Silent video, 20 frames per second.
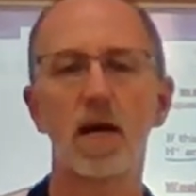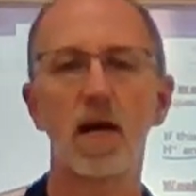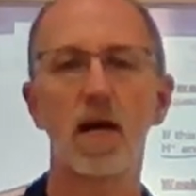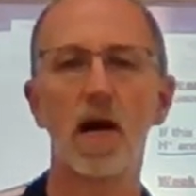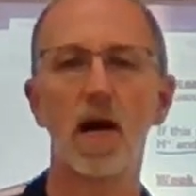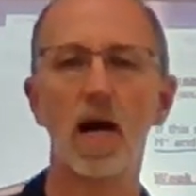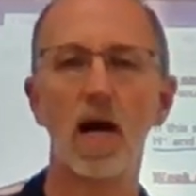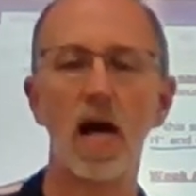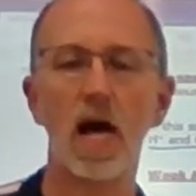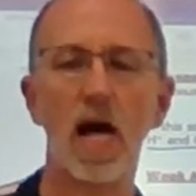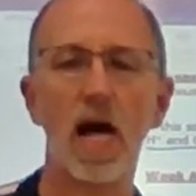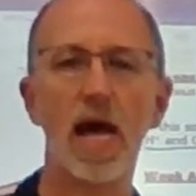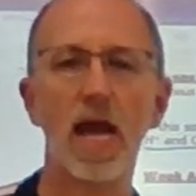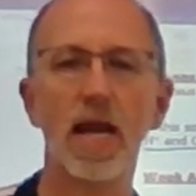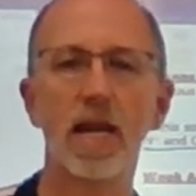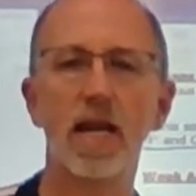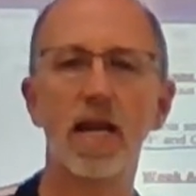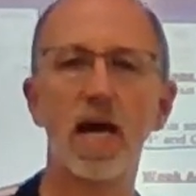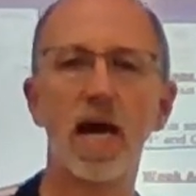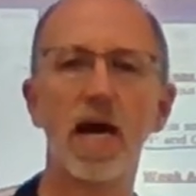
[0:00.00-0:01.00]

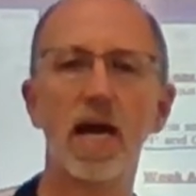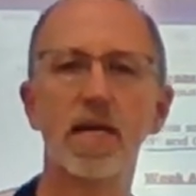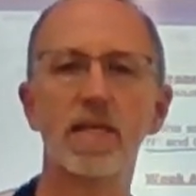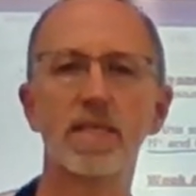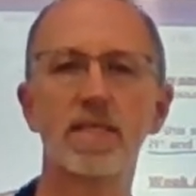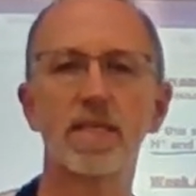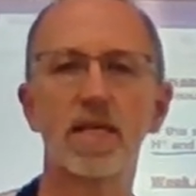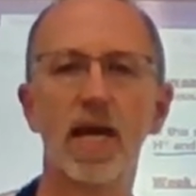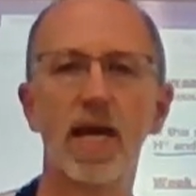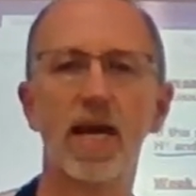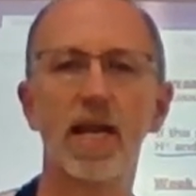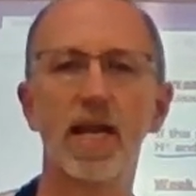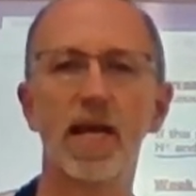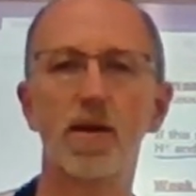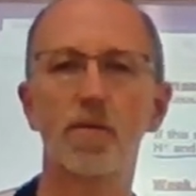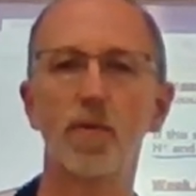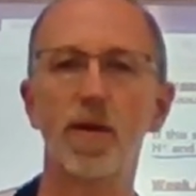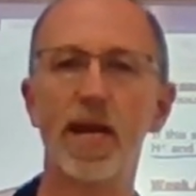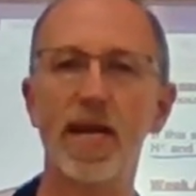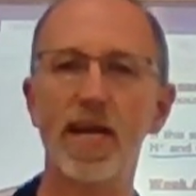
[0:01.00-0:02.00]
ionize at
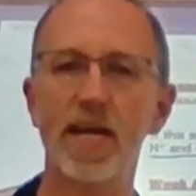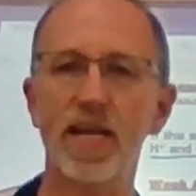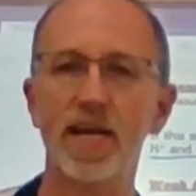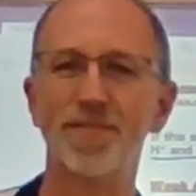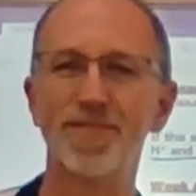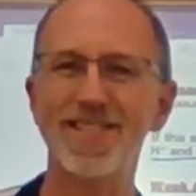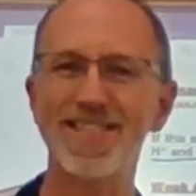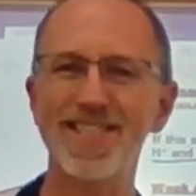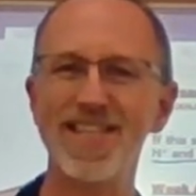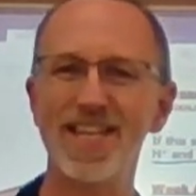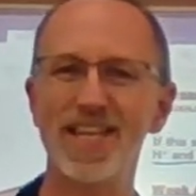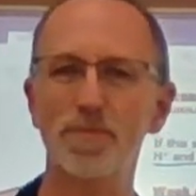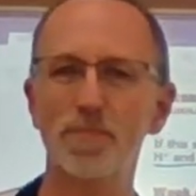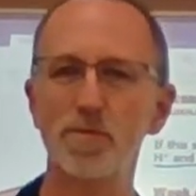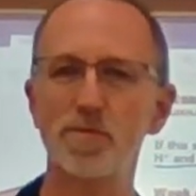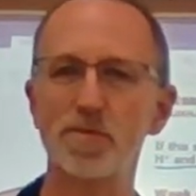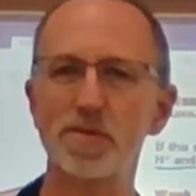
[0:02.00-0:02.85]
a rate of 10%